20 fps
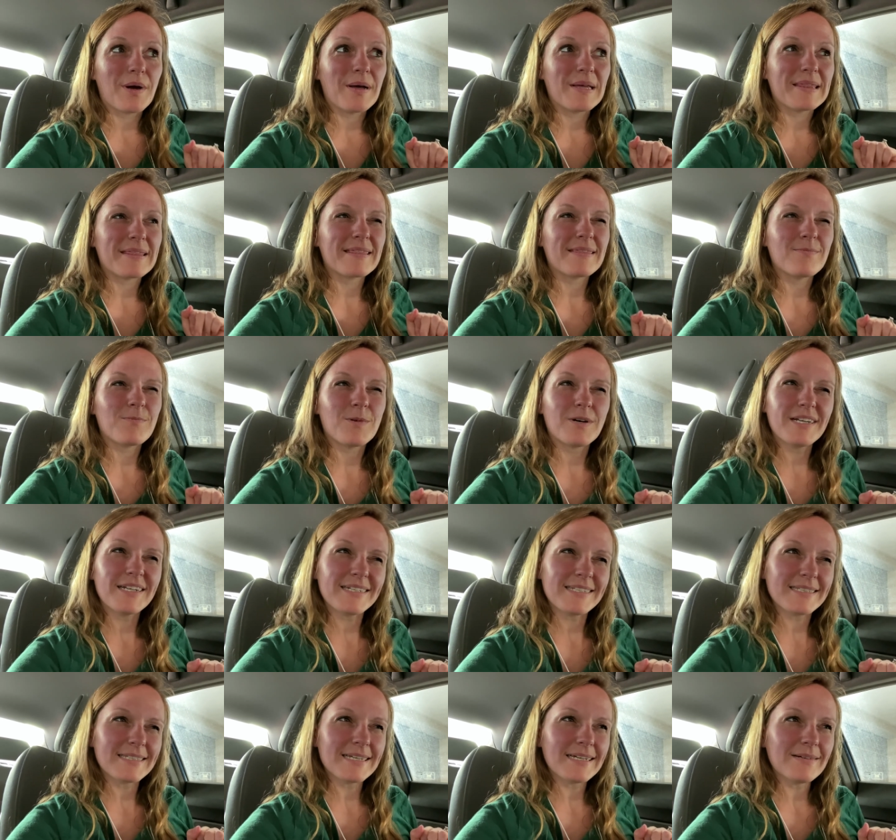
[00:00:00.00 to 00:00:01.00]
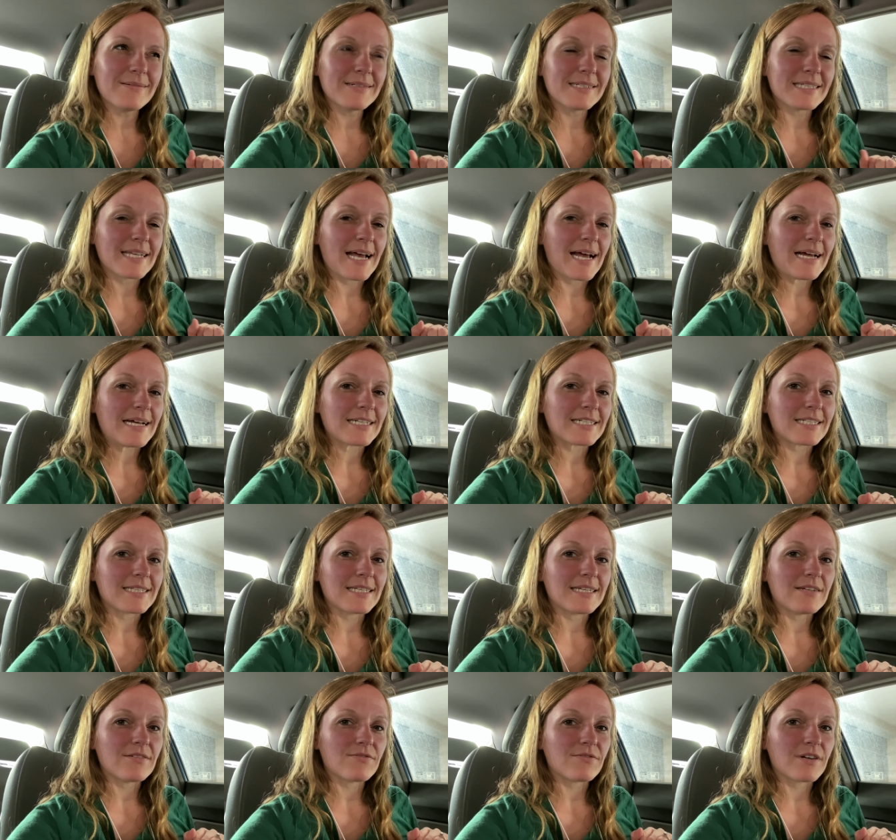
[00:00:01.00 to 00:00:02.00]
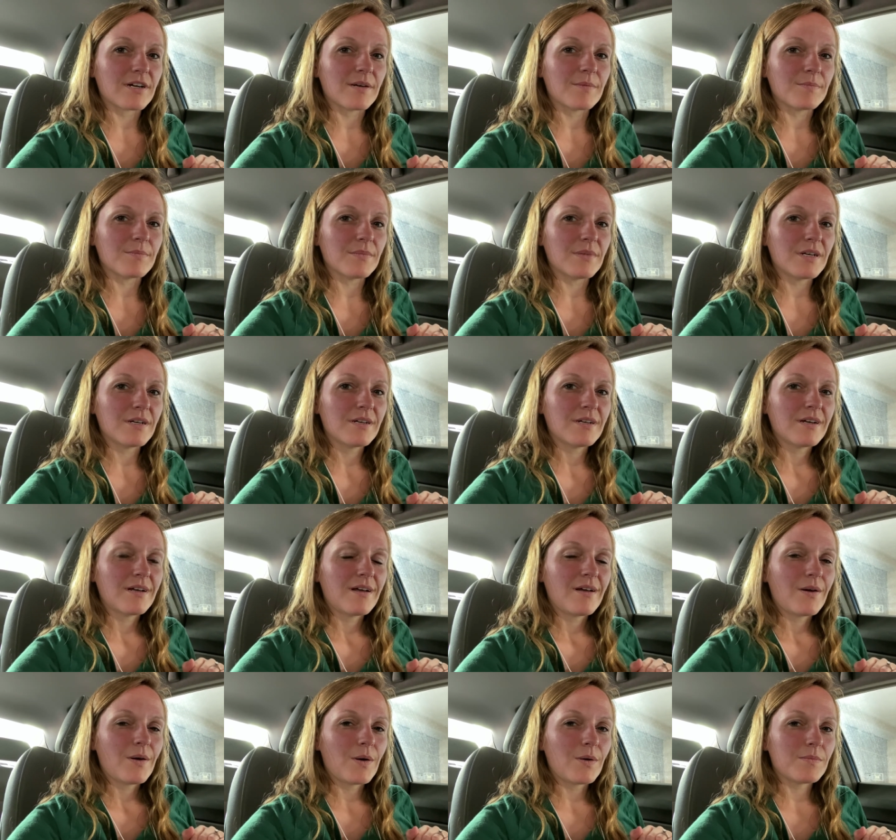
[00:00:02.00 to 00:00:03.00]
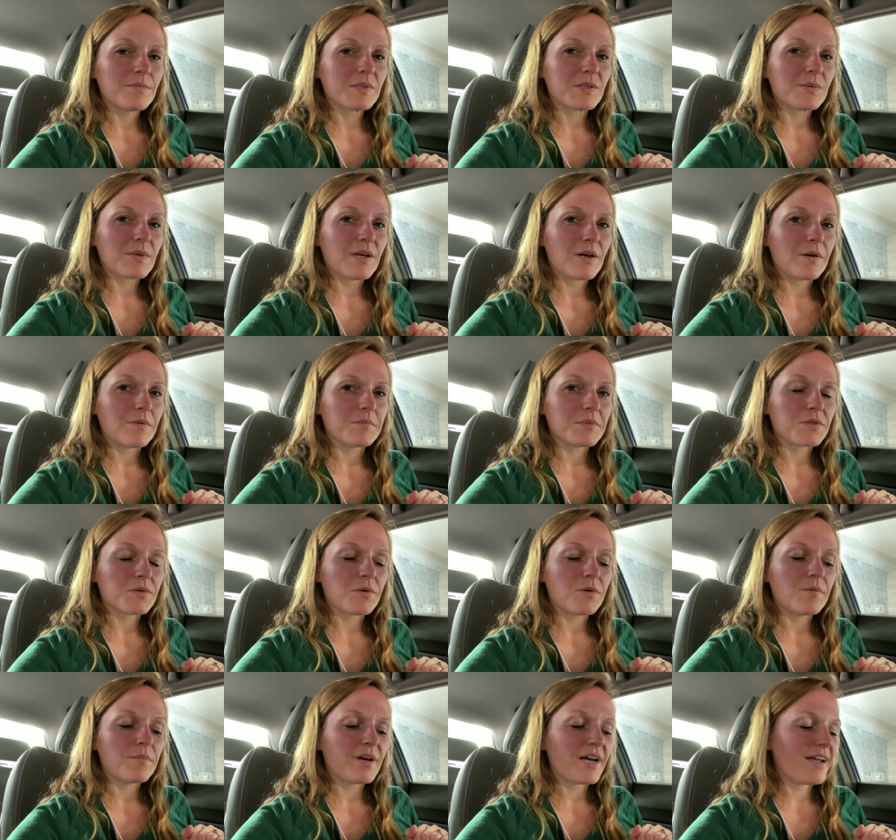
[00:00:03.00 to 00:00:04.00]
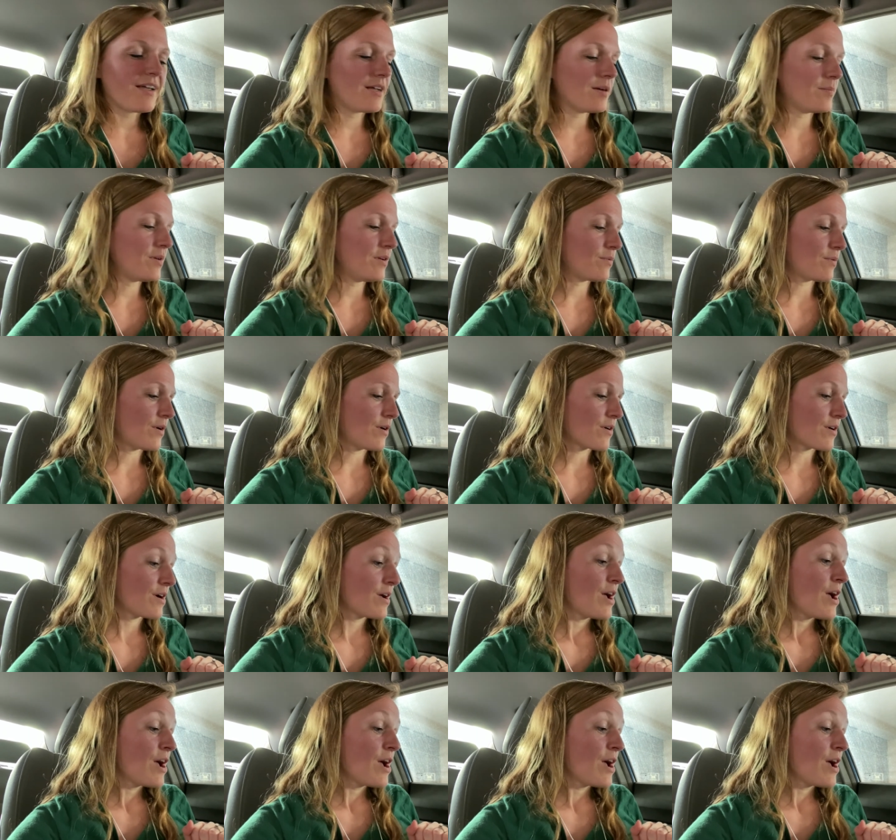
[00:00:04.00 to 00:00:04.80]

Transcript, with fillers: I want to say it was Ashley from Home Sweet Homeschool, but I could be wrong.